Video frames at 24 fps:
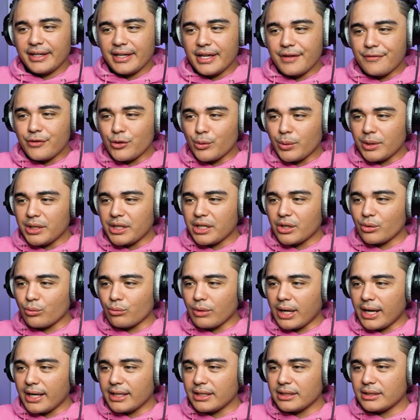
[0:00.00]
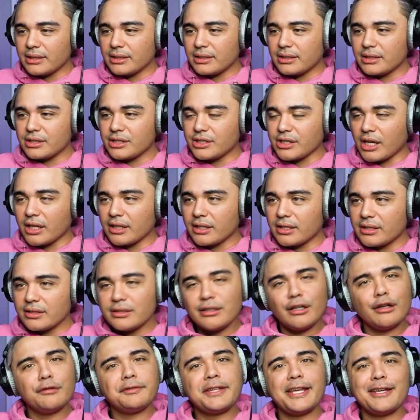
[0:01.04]
If you ain't get ride
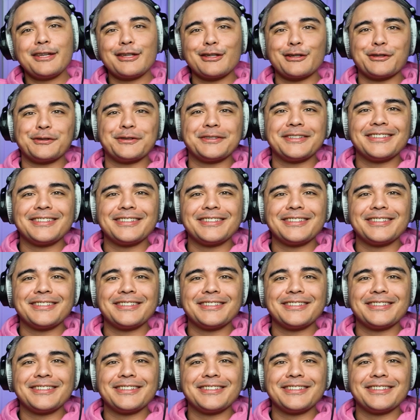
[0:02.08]
shotgun, oh thank you.